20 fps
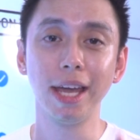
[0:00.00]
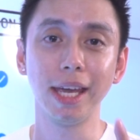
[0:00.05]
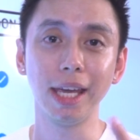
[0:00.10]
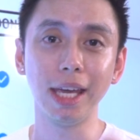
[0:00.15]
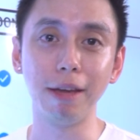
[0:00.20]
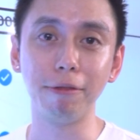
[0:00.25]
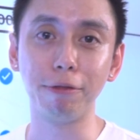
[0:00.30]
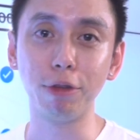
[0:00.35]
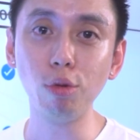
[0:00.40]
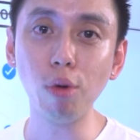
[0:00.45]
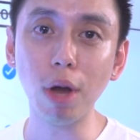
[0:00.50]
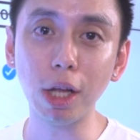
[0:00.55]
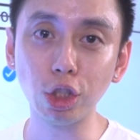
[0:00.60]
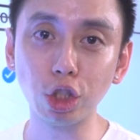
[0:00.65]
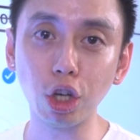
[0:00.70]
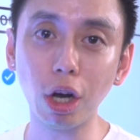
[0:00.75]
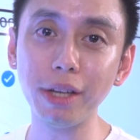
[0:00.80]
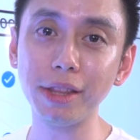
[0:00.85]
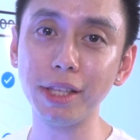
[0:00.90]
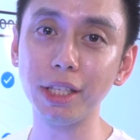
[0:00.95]
If you
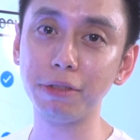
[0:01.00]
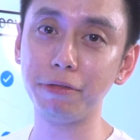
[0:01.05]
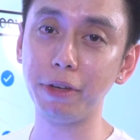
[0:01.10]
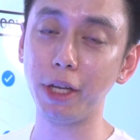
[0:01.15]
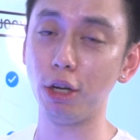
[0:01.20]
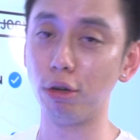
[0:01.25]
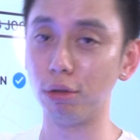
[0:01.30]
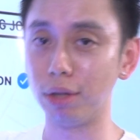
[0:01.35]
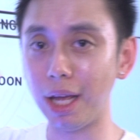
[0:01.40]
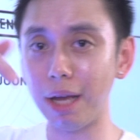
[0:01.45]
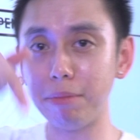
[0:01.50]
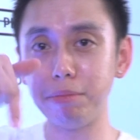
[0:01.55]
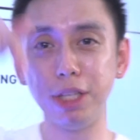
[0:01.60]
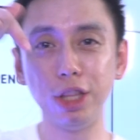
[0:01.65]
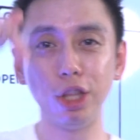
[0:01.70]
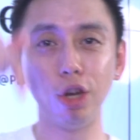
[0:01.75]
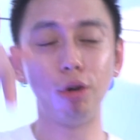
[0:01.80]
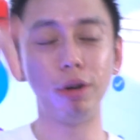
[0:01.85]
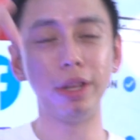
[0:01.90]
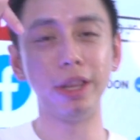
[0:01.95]
enjoyed this video, let me
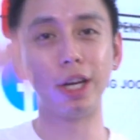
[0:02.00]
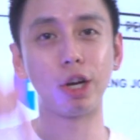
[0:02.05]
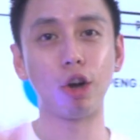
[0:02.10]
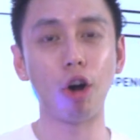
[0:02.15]
know in the